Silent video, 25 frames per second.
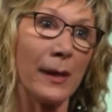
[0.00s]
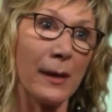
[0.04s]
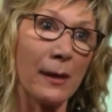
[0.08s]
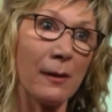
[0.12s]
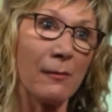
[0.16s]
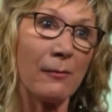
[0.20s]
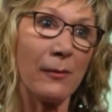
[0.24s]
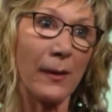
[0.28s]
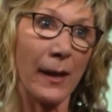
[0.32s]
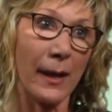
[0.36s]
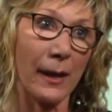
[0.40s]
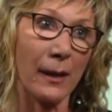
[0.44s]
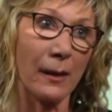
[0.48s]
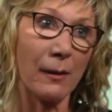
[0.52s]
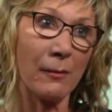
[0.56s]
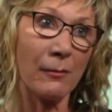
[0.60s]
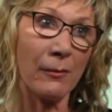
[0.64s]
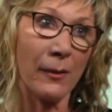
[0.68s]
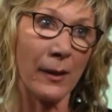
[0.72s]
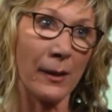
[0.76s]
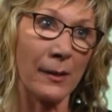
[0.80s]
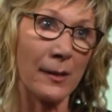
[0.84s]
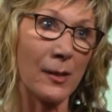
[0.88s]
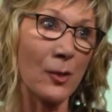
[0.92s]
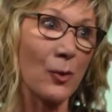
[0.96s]

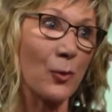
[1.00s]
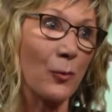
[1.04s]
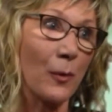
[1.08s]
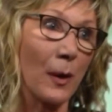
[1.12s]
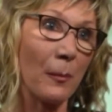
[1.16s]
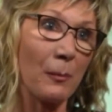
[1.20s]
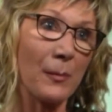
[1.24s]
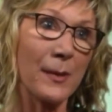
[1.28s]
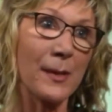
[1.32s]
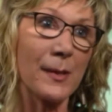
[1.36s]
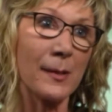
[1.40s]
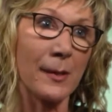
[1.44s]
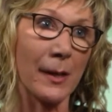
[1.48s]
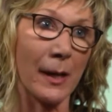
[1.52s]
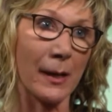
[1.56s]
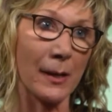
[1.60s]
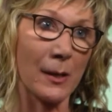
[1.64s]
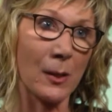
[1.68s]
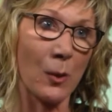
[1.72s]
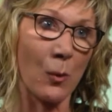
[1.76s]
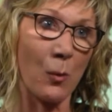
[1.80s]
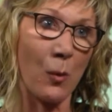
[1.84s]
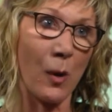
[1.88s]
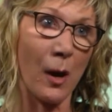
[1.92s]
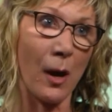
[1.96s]
innovative and disrupt the
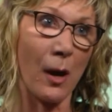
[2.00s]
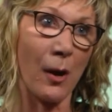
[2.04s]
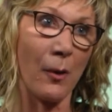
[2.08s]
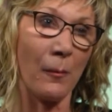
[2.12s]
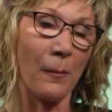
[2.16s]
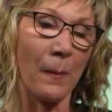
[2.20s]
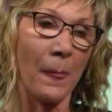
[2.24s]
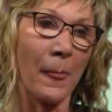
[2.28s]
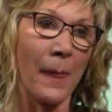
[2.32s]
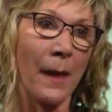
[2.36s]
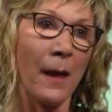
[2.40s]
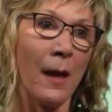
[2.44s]
status quo,